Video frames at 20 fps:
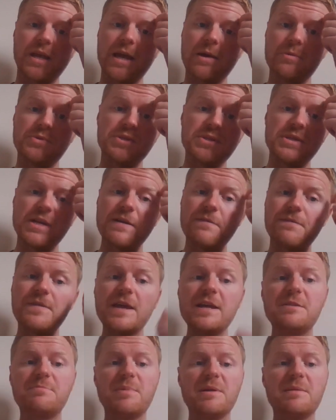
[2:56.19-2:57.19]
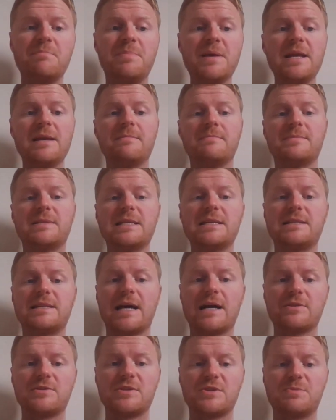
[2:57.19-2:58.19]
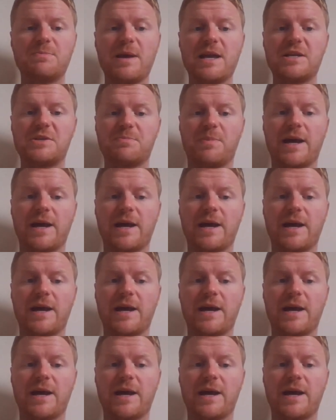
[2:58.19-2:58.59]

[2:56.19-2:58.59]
It was as if they'd been beamed into outer space